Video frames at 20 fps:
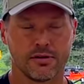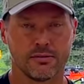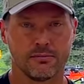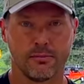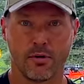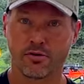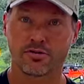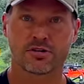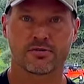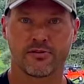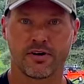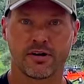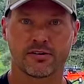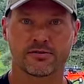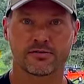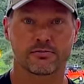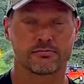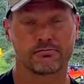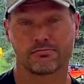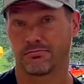most of
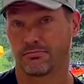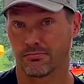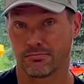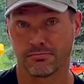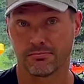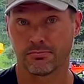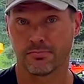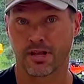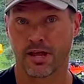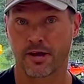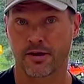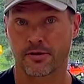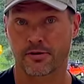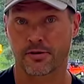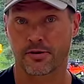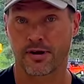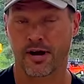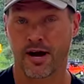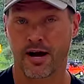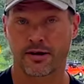us, like it
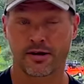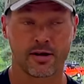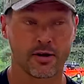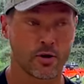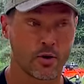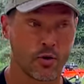or not, are